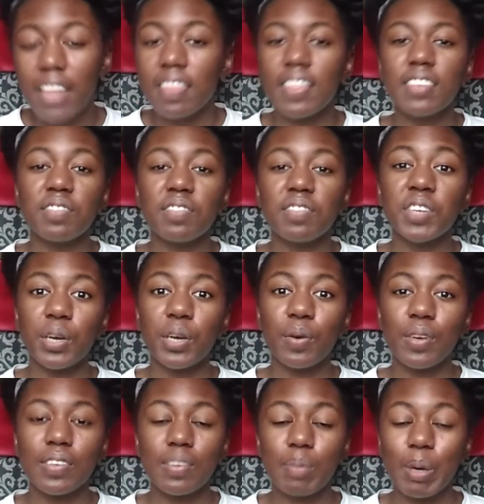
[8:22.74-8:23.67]
This video
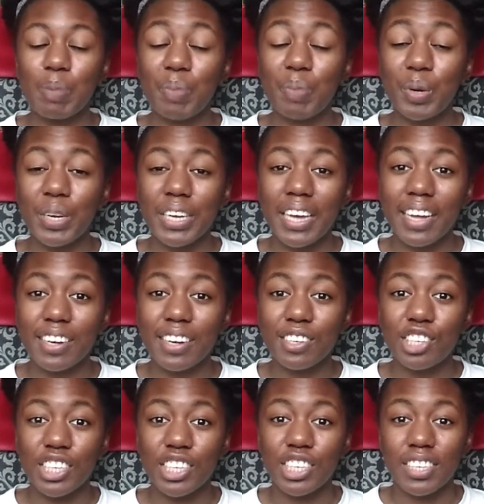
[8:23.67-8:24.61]
is about putting
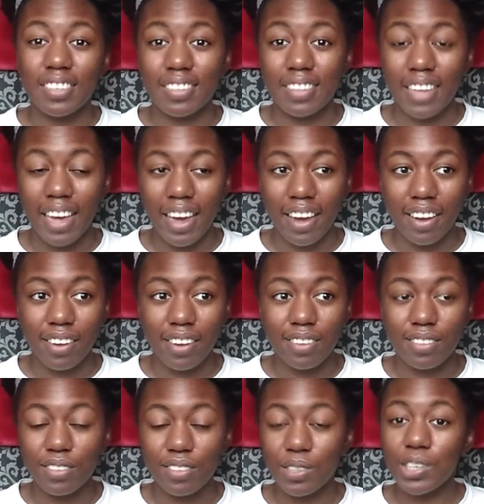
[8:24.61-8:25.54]
energy into the air.
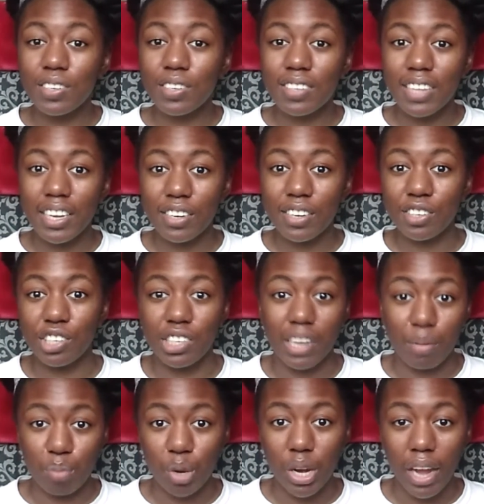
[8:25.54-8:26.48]
So here's the energy
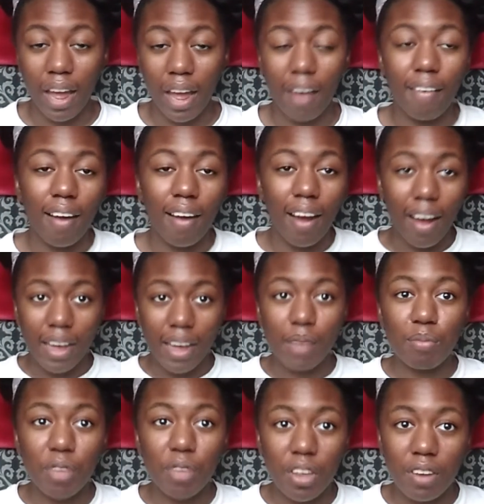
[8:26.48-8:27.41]
I'm putting out.
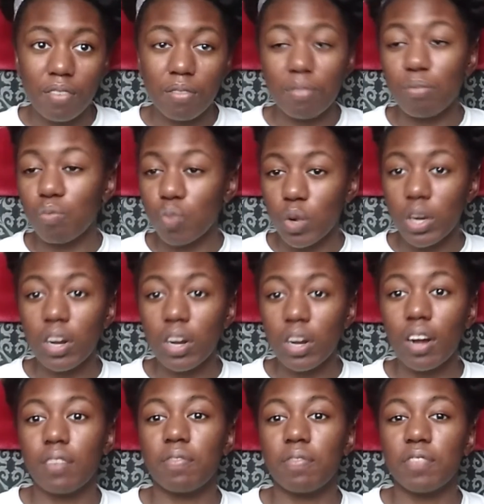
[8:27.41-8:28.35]
I'm gonna work
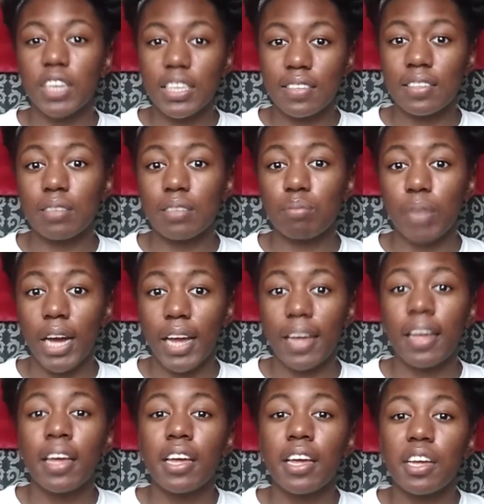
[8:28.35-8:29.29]
on fixing
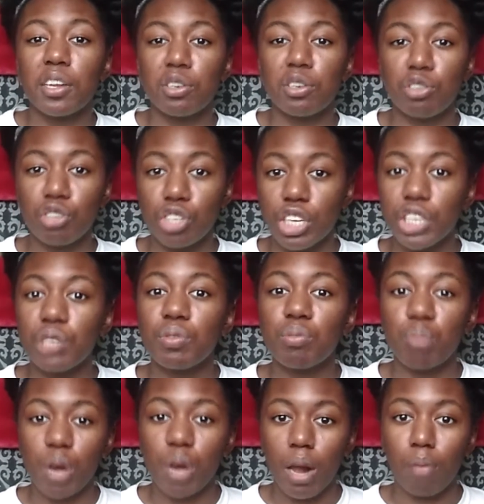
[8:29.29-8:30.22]
my
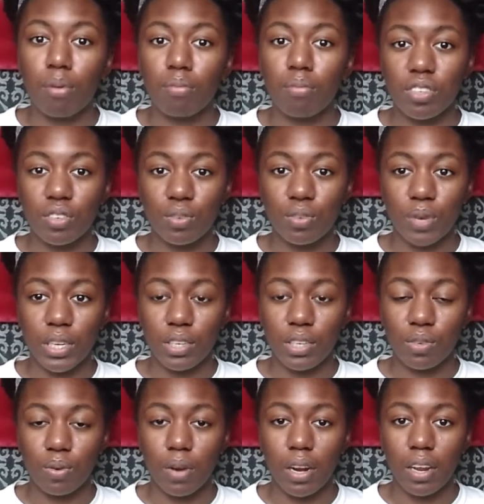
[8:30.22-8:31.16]
genuine problems in
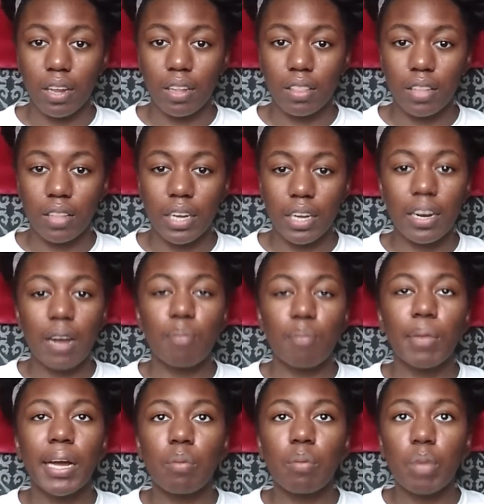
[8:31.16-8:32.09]
2020. Like, not
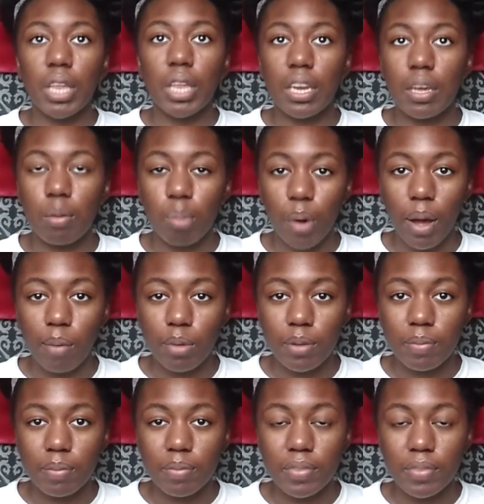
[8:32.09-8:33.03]
my immediate
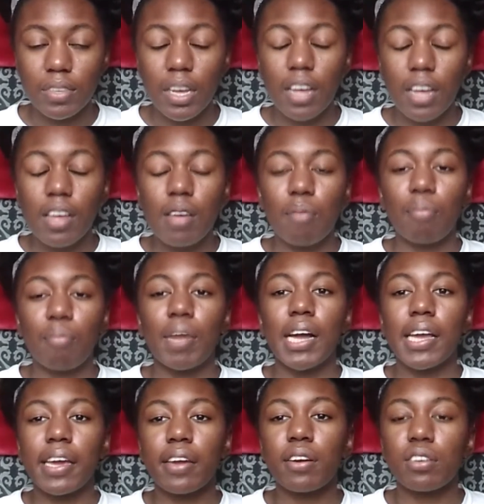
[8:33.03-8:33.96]
problems, my
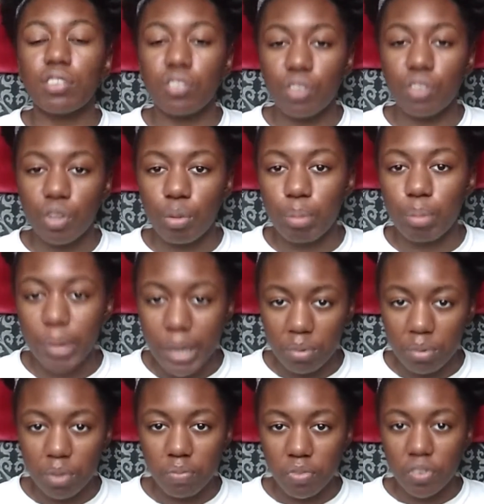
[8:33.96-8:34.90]
inner soul
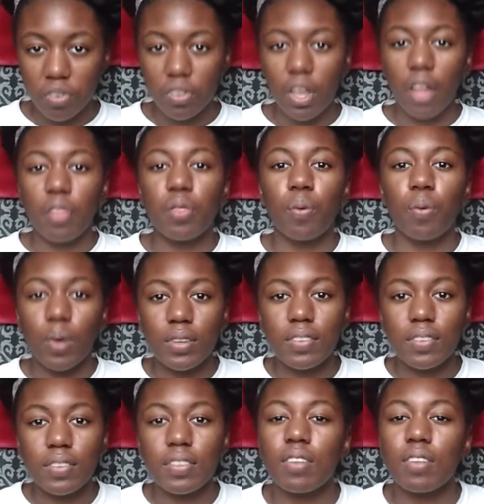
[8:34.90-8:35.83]
problems, the
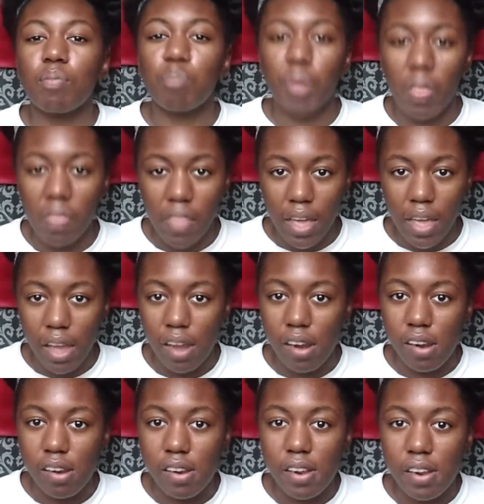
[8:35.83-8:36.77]
ones that have been
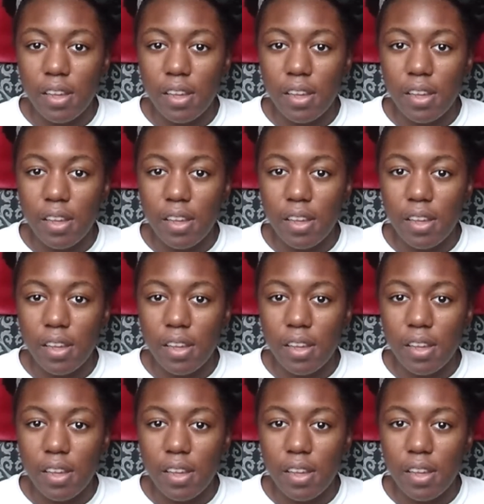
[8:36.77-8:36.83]
there